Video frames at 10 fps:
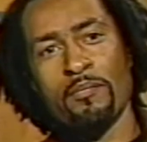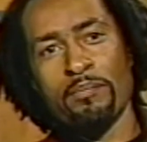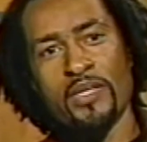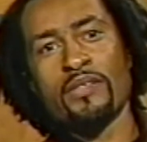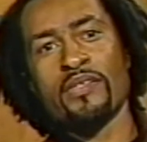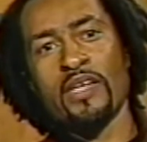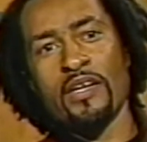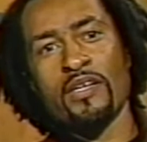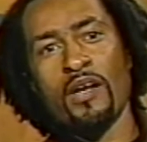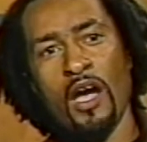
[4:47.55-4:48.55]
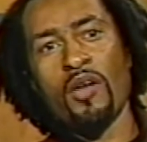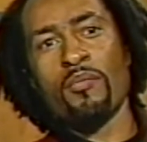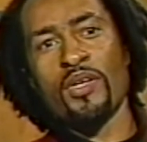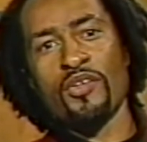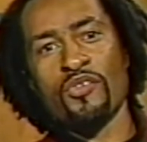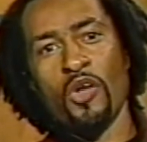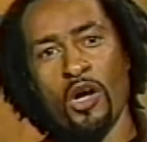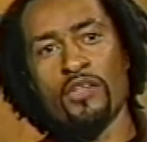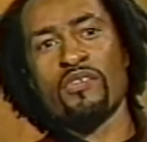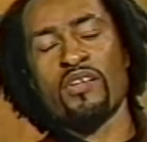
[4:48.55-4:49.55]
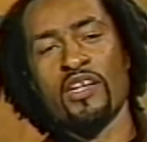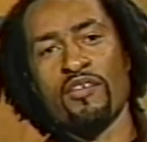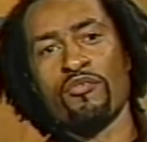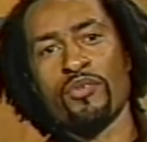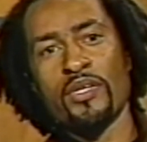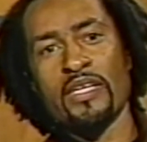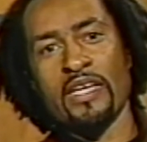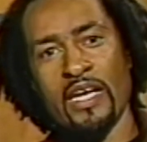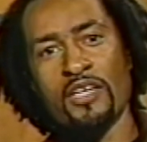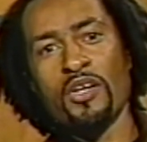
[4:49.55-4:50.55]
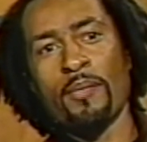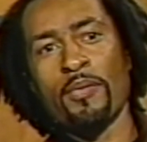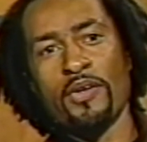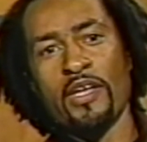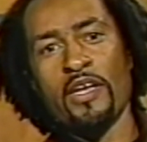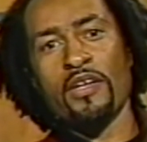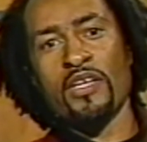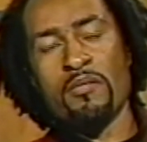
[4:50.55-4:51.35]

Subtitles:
built their economies on slavery ganged up on Haiti